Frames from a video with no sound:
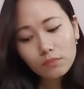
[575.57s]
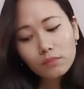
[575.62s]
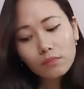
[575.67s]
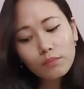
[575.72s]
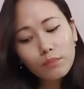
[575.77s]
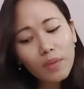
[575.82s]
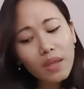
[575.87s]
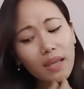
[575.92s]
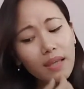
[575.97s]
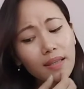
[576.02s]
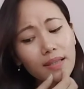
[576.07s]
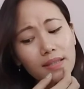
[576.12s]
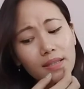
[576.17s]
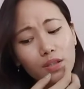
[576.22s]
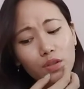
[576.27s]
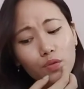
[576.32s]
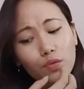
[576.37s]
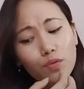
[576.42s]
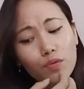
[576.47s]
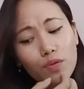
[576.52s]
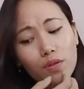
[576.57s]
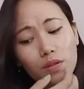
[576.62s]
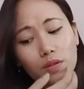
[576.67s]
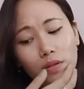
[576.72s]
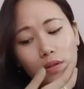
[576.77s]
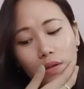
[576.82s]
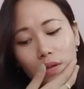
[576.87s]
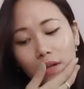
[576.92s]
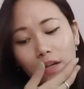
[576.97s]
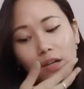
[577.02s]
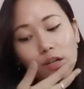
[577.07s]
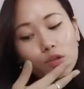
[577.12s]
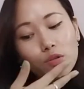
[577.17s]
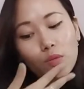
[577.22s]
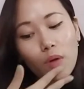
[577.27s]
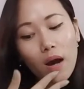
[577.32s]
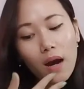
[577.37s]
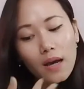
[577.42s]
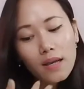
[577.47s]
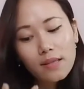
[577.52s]
May is used to
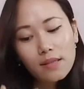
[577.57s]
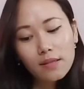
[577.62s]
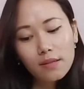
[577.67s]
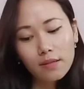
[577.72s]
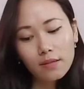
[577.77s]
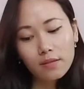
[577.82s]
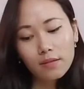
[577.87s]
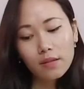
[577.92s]
ask